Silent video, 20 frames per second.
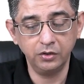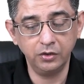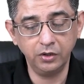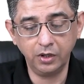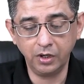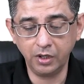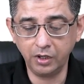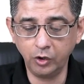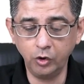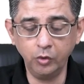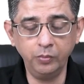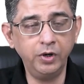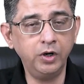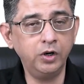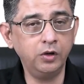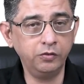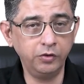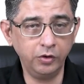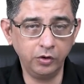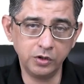The argument
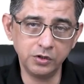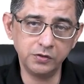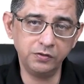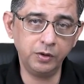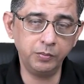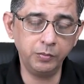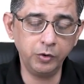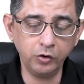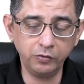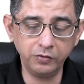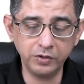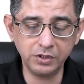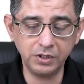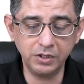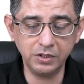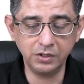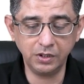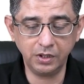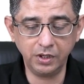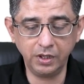of yours will be obviously,
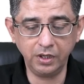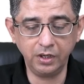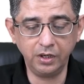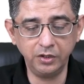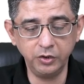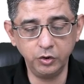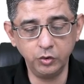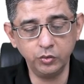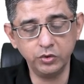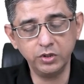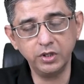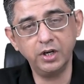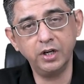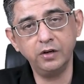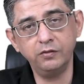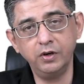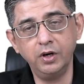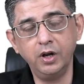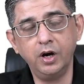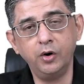sir, at a UG
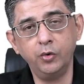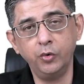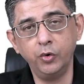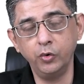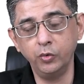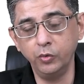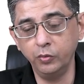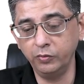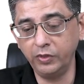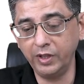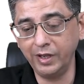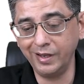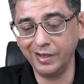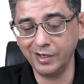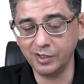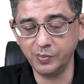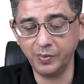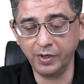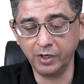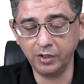level, how do they
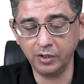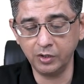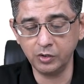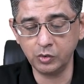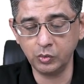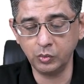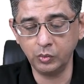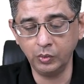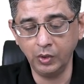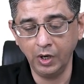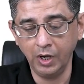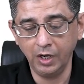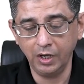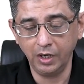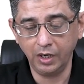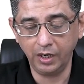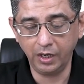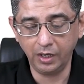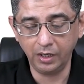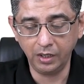expect us to
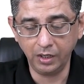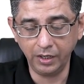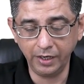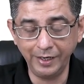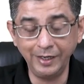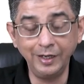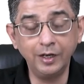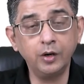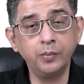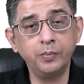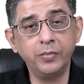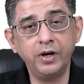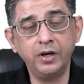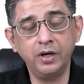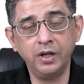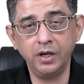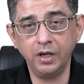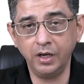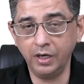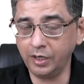interpret
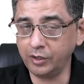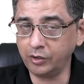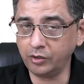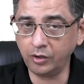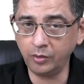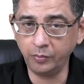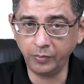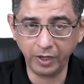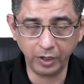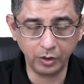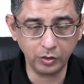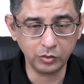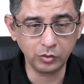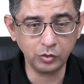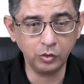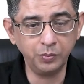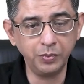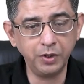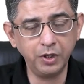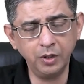a electron
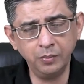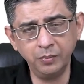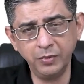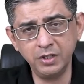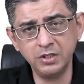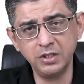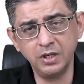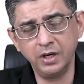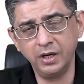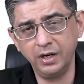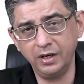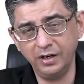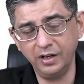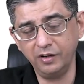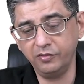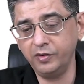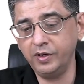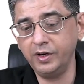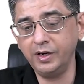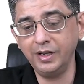microscopy image? I
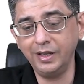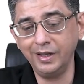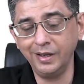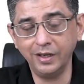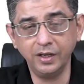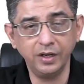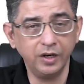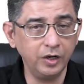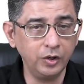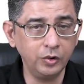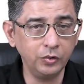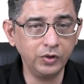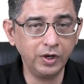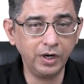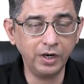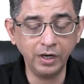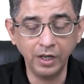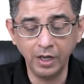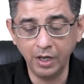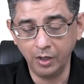definitely agree to
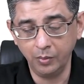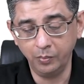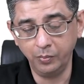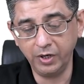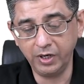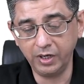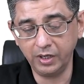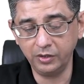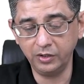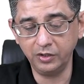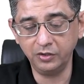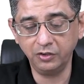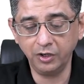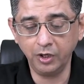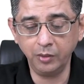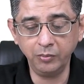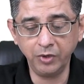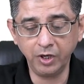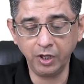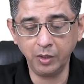that, but at the
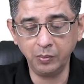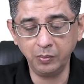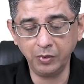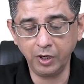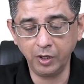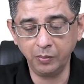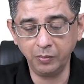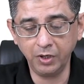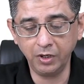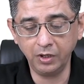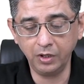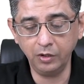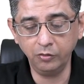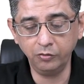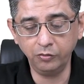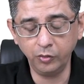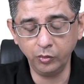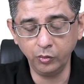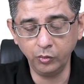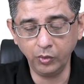same time, I mean,
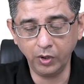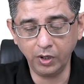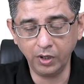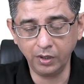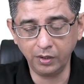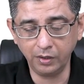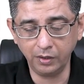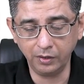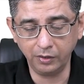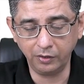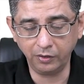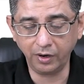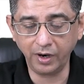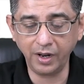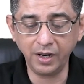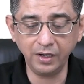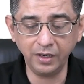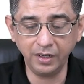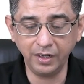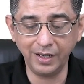if you are try
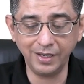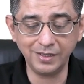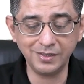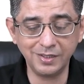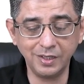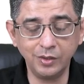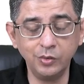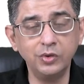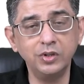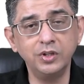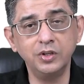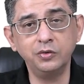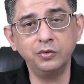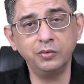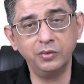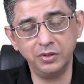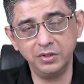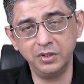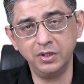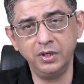and guess out this
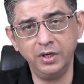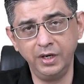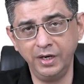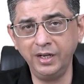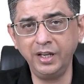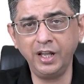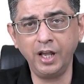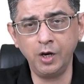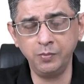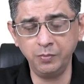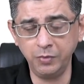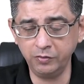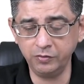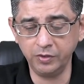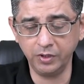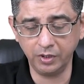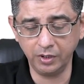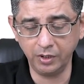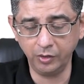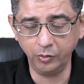question, it can be
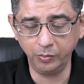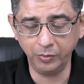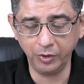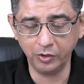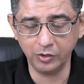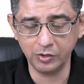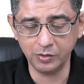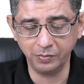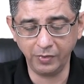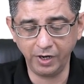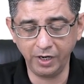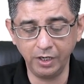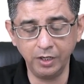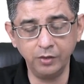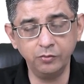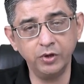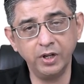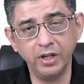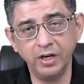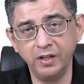worked out, because myelin
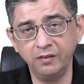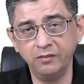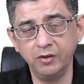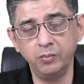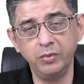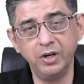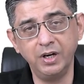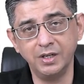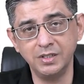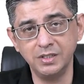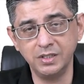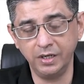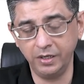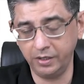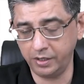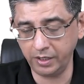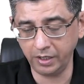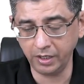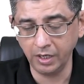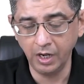would anyway be
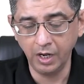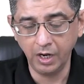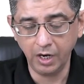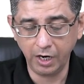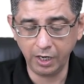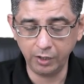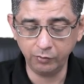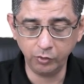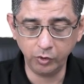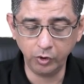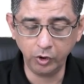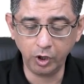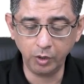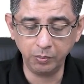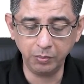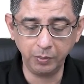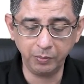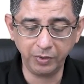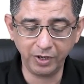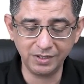concentric and would not
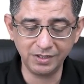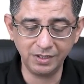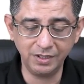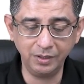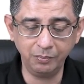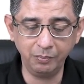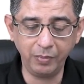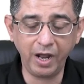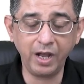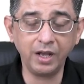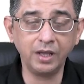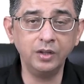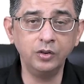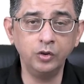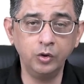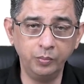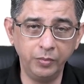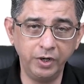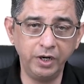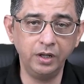be present bang in
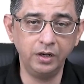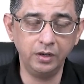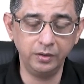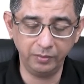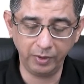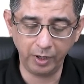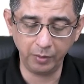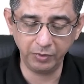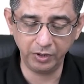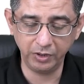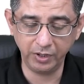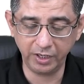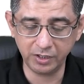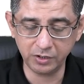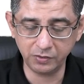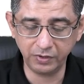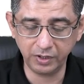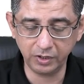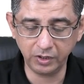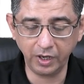the middle. I mean,
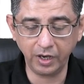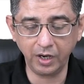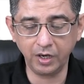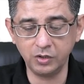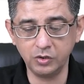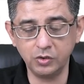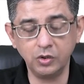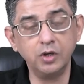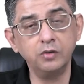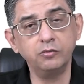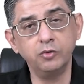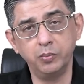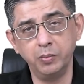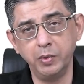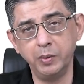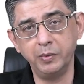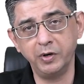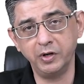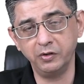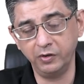that's where the axon would
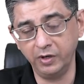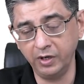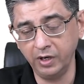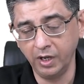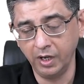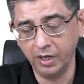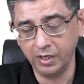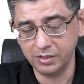be present.